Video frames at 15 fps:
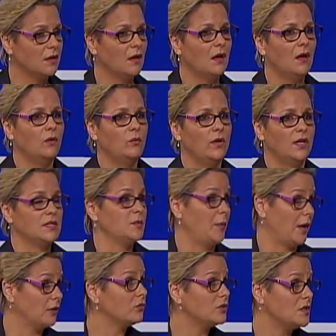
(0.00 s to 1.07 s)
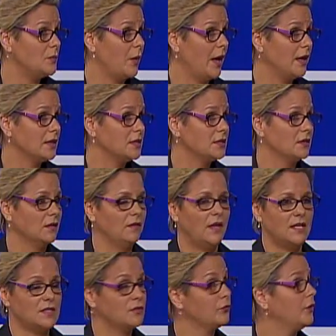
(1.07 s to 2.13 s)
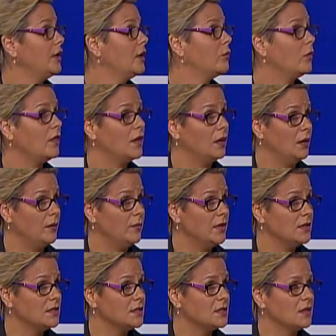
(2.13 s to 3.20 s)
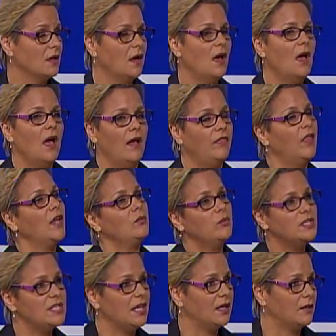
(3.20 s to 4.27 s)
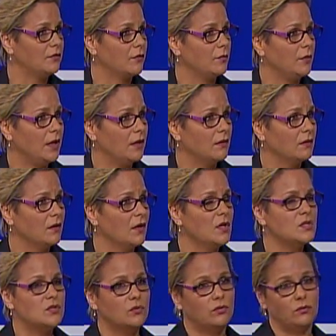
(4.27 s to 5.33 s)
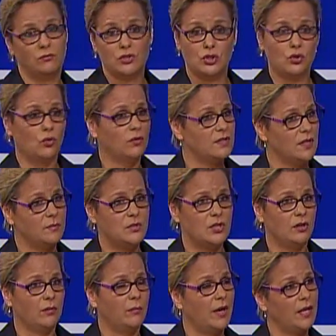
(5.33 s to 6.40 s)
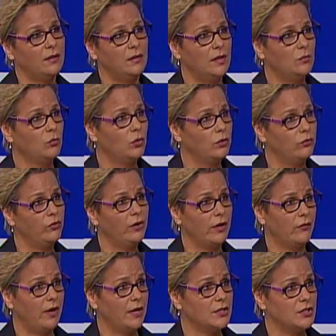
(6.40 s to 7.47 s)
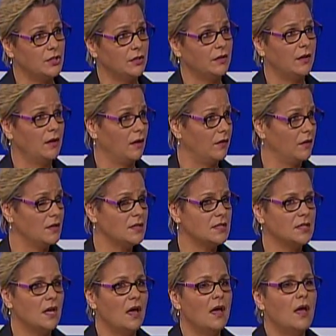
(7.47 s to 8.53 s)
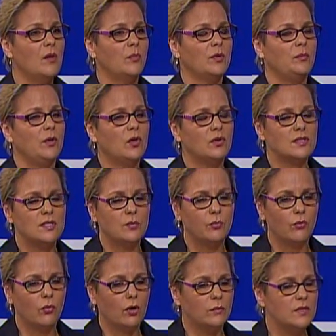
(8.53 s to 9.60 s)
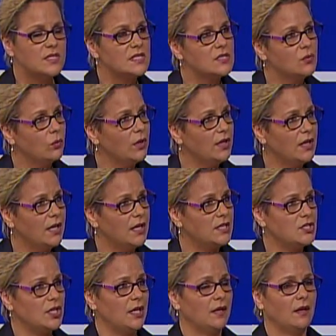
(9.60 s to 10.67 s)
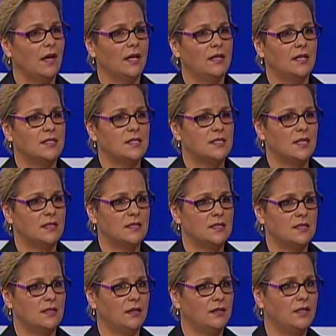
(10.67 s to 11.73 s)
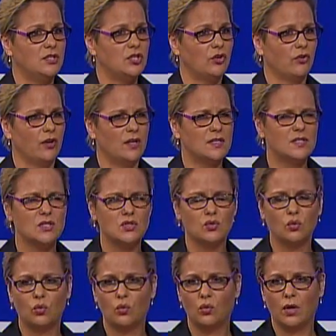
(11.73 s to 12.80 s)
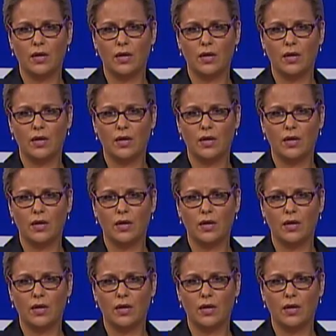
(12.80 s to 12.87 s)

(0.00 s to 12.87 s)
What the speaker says: We expect respect. There is freedom within limits, and then we take it from there. So sure, some children might need more redirection than others, but because the program is so engaging and the children are so